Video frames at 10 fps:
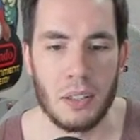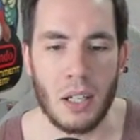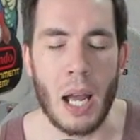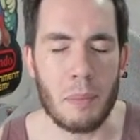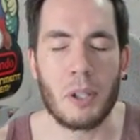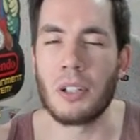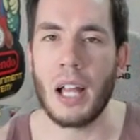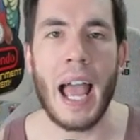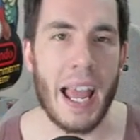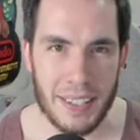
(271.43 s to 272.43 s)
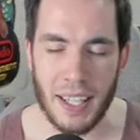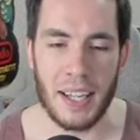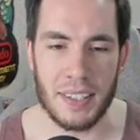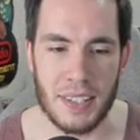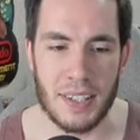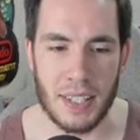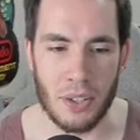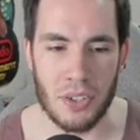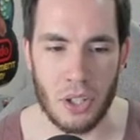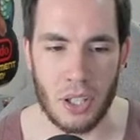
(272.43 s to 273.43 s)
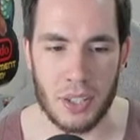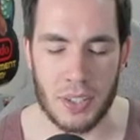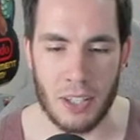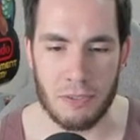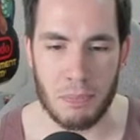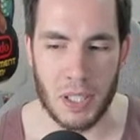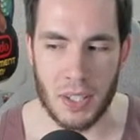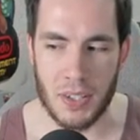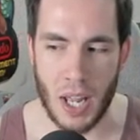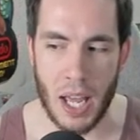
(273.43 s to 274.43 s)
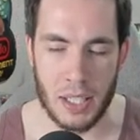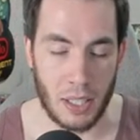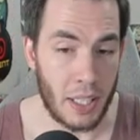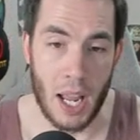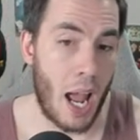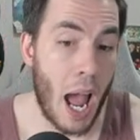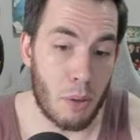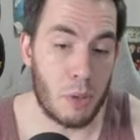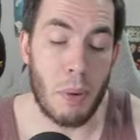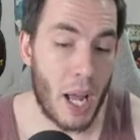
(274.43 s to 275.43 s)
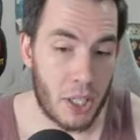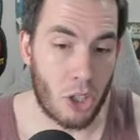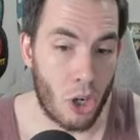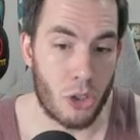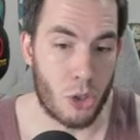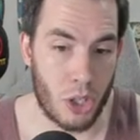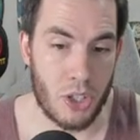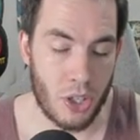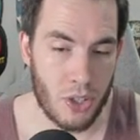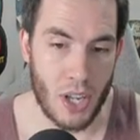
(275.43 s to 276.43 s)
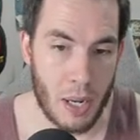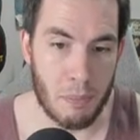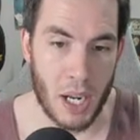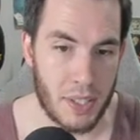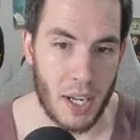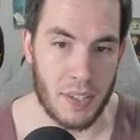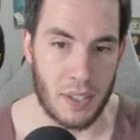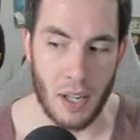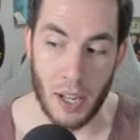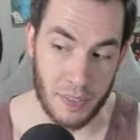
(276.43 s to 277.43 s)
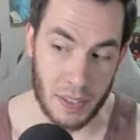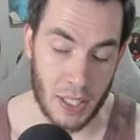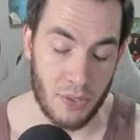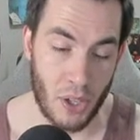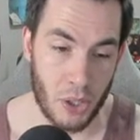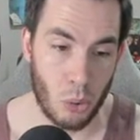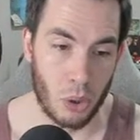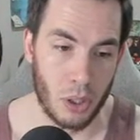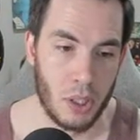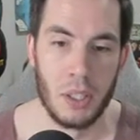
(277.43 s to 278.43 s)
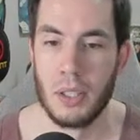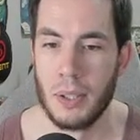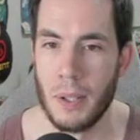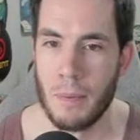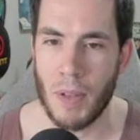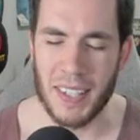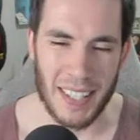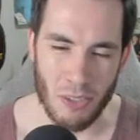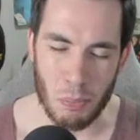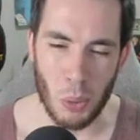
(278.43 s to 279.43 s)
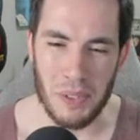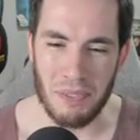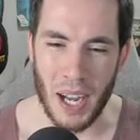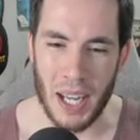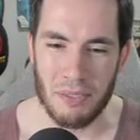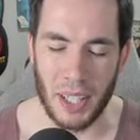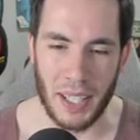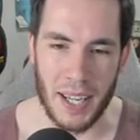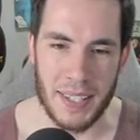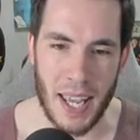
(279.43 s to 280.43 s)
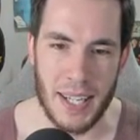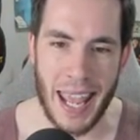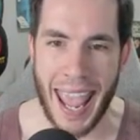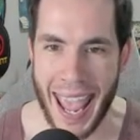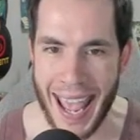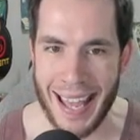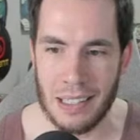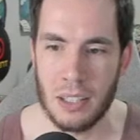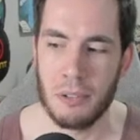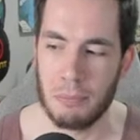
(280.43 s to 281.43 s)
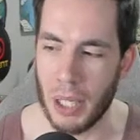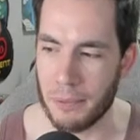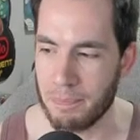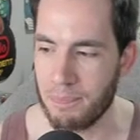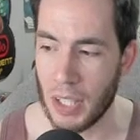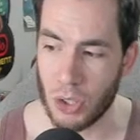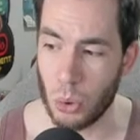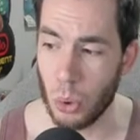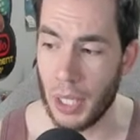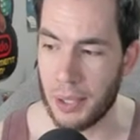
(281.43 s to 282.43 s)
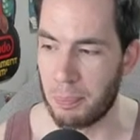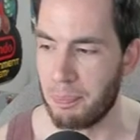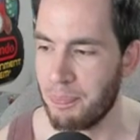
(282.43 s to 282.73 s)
I'm glad Tyson sells a lot of stuff because I like I, would buy a cartridge signed by Tyson. I think that's very cool. A 7.5, like I said, eh, it's a cool item.